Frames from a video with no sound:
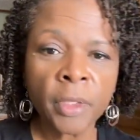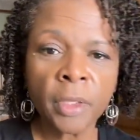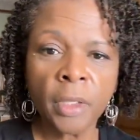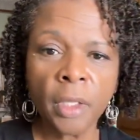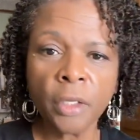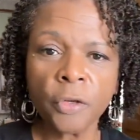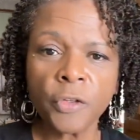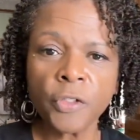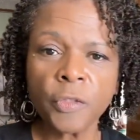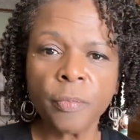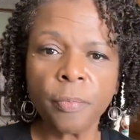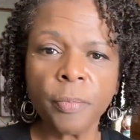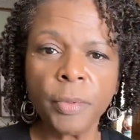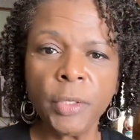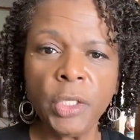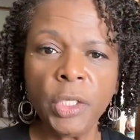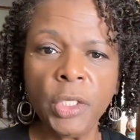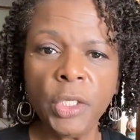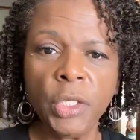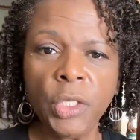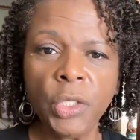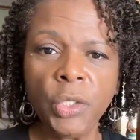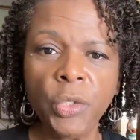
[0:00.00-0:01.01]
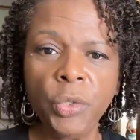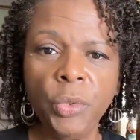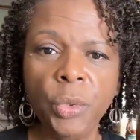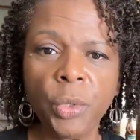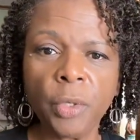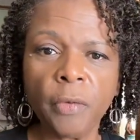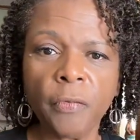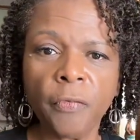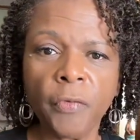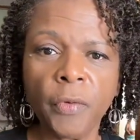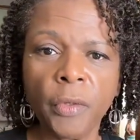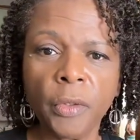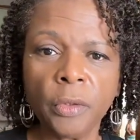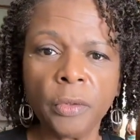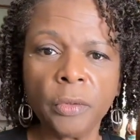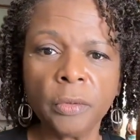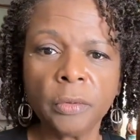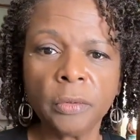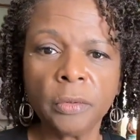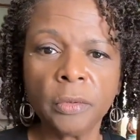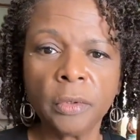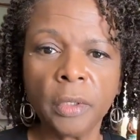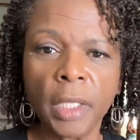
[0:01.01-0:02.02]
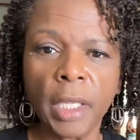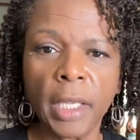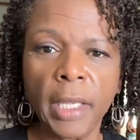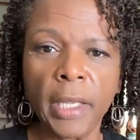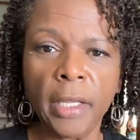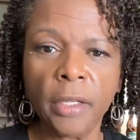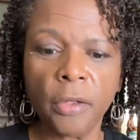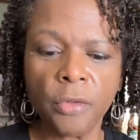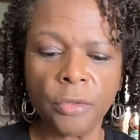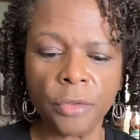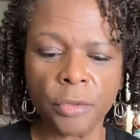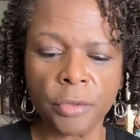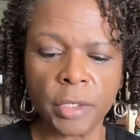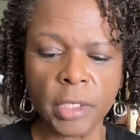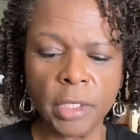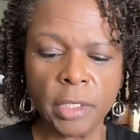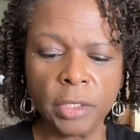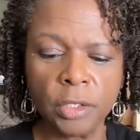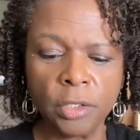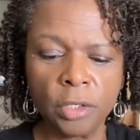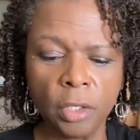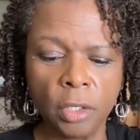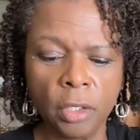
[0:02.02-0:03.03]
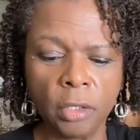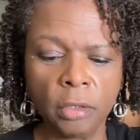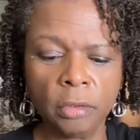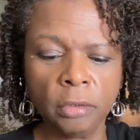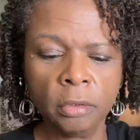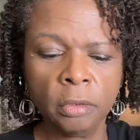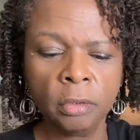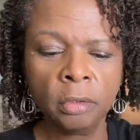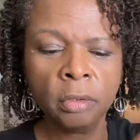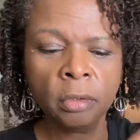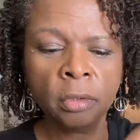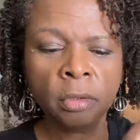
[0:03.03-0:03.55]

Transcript: Look at those beautiful kale greens, y'all.